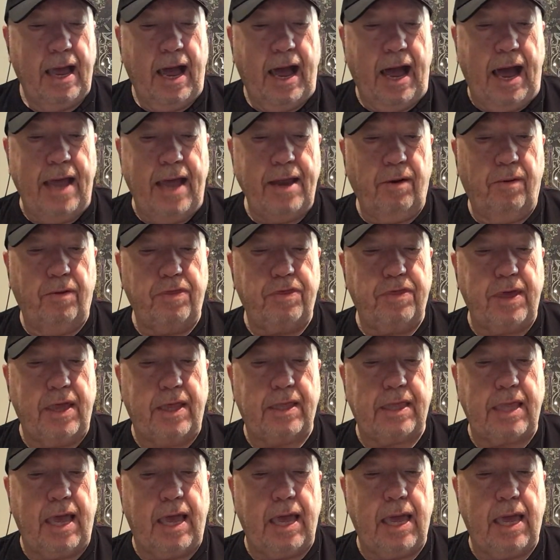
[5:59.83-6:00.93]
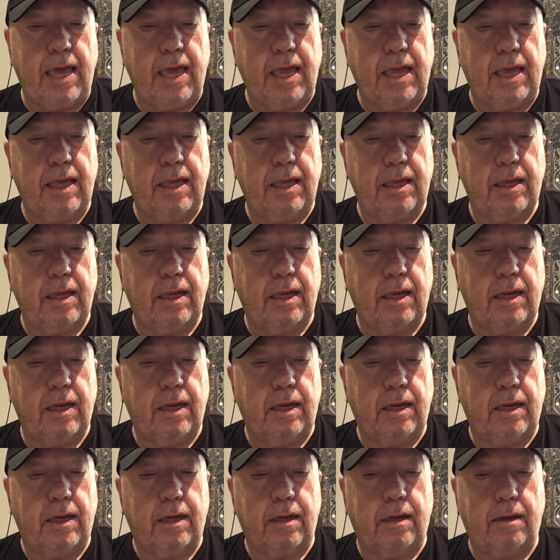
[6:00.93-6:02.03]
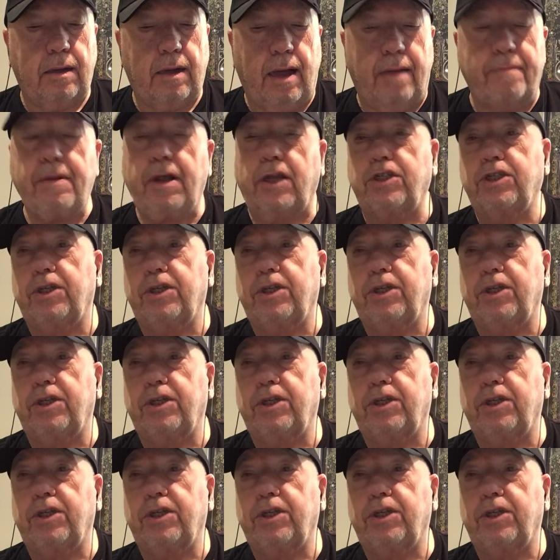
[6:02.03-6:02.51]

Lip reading: I don't think they... I'm not